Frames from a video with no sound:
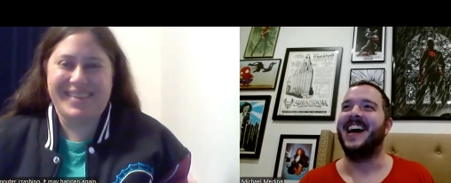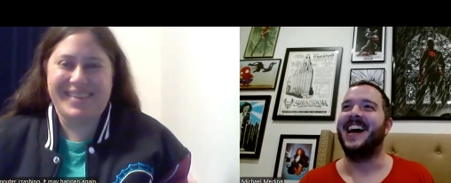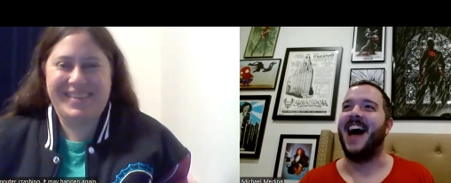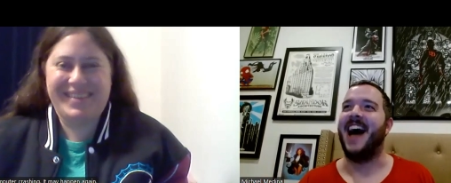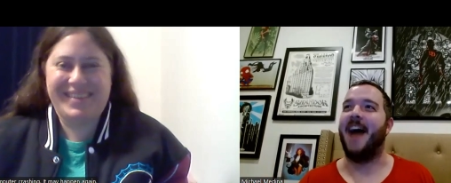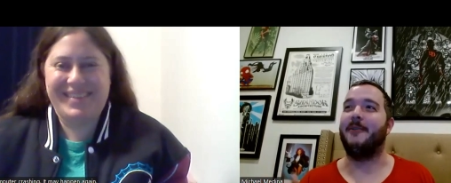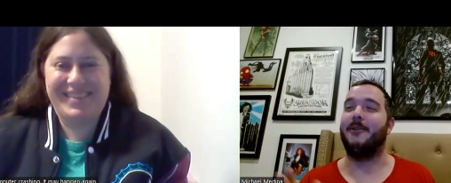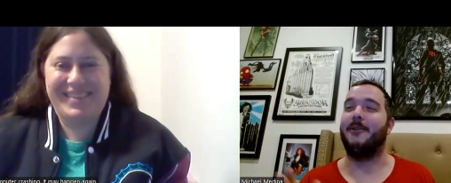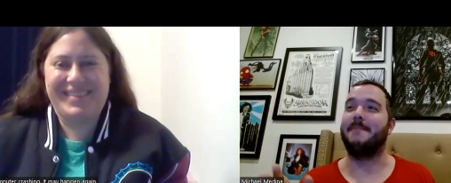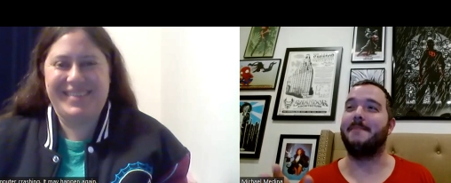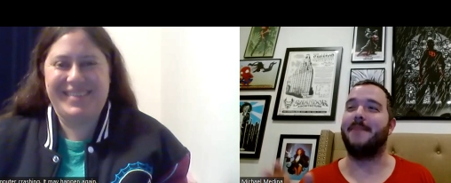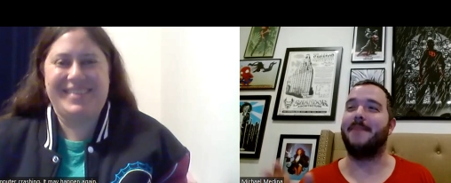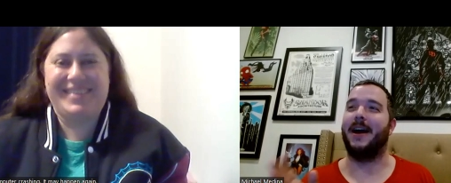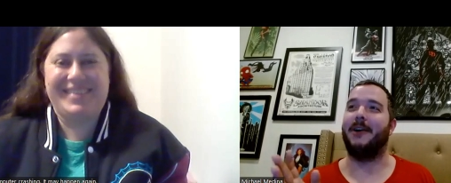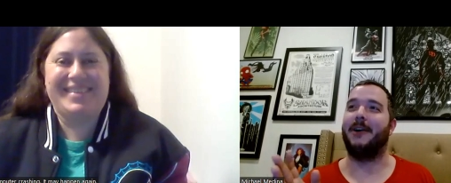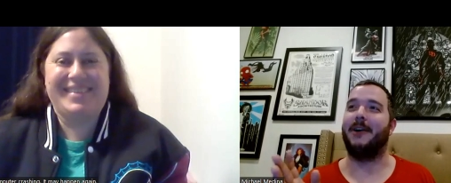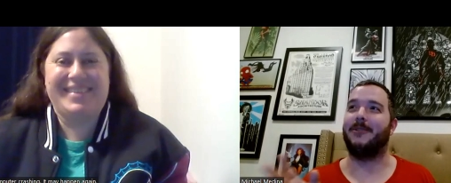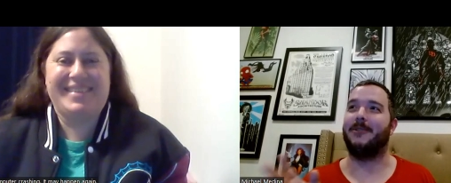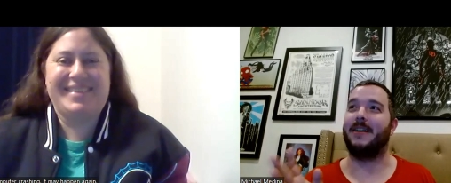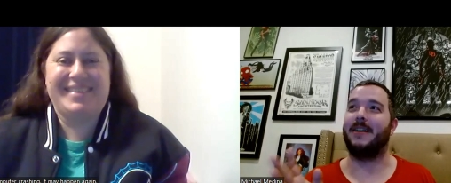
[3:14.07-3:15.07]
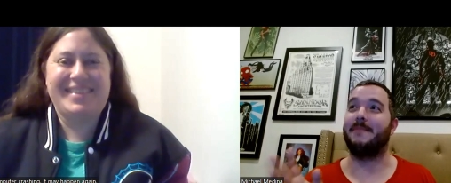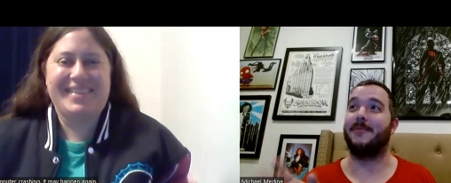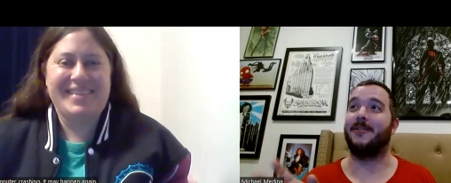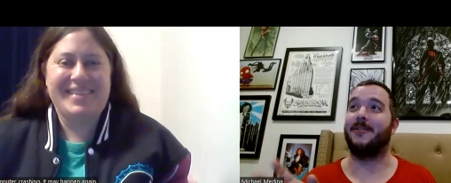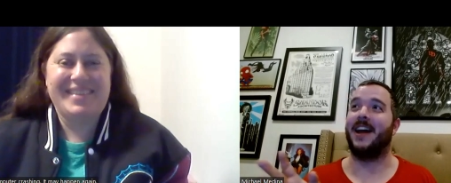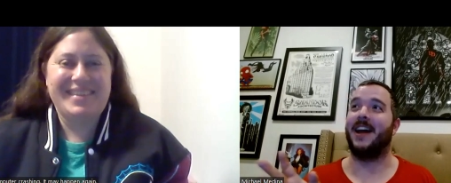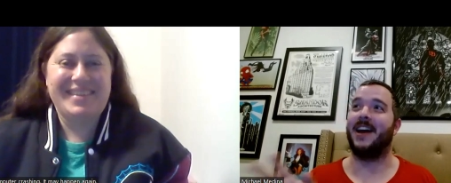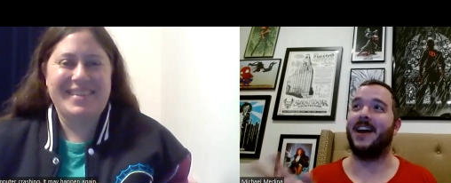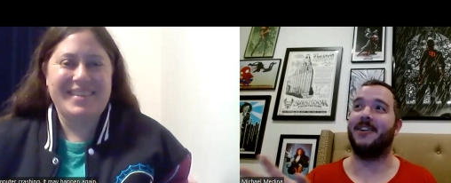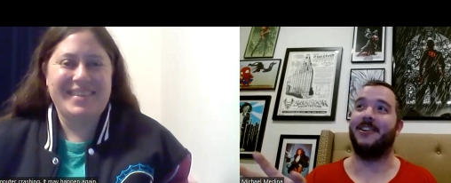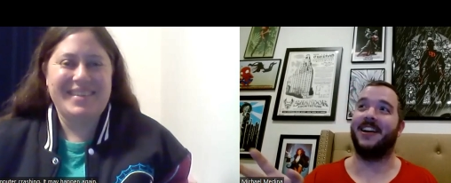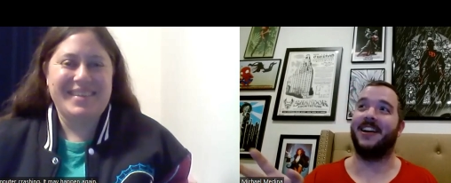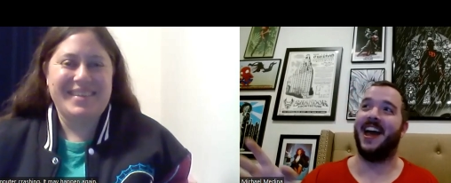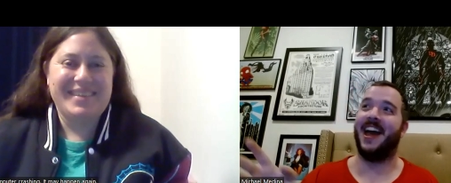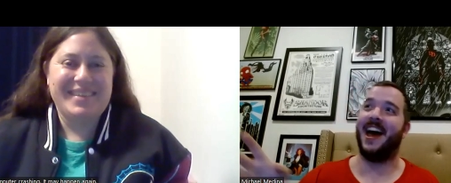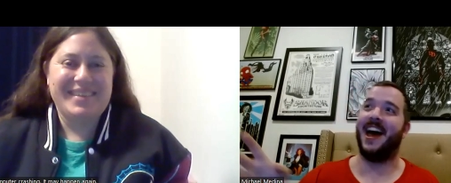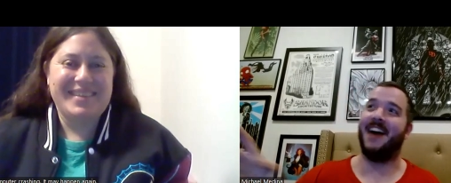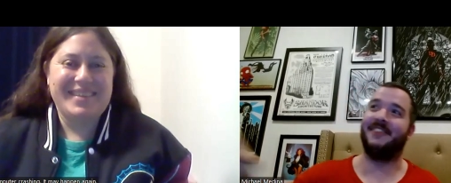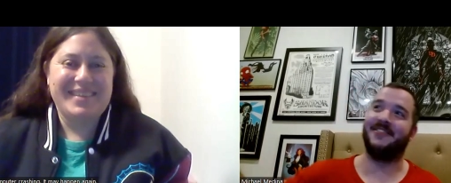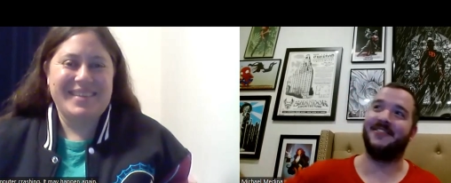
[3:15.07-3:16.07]
Speaker 1: I won't embarrass her any more than I already
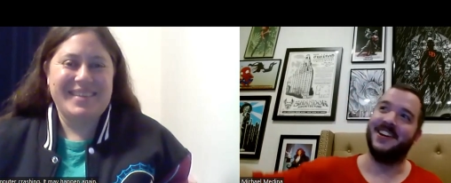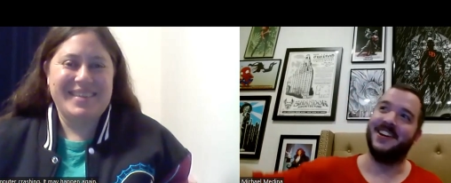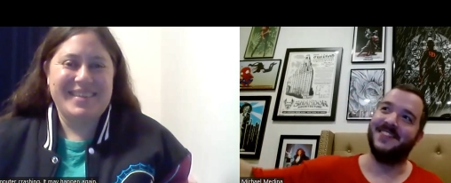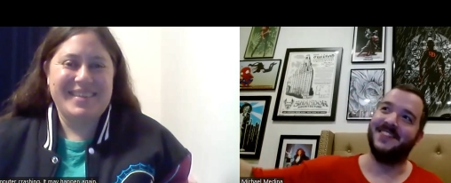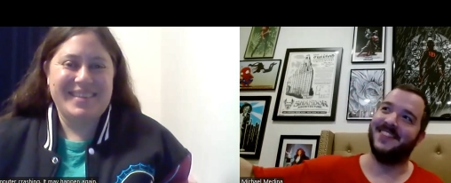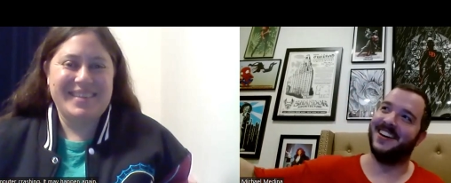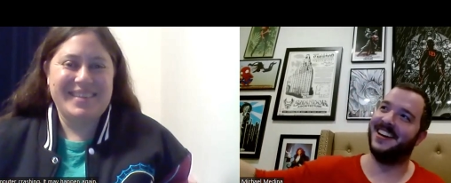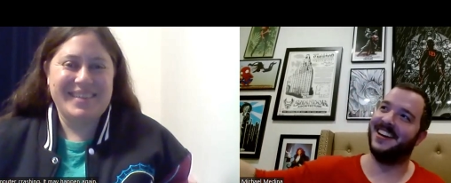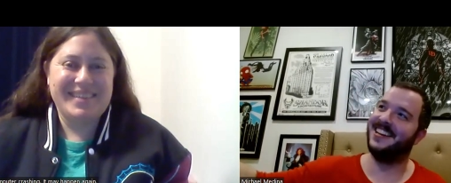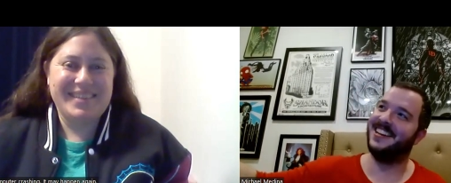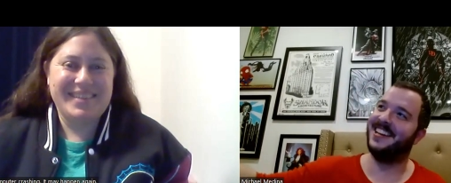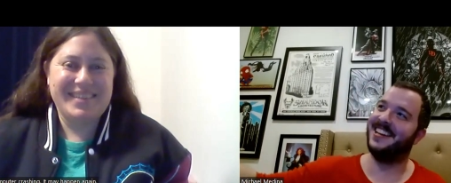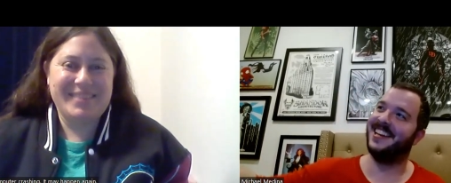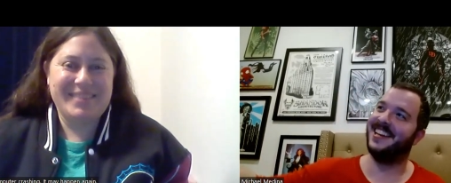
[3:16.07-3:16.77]
have. But